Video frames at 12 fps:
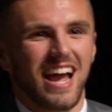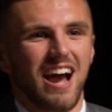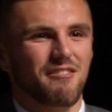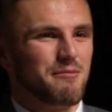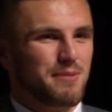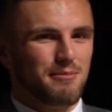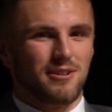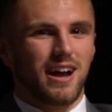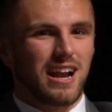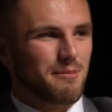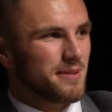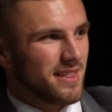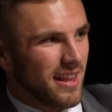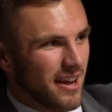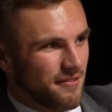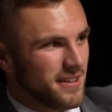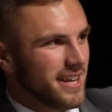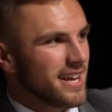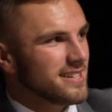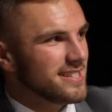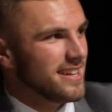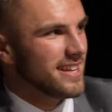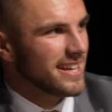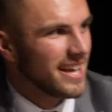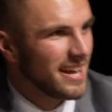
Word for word: half the people got up and left. You can't say like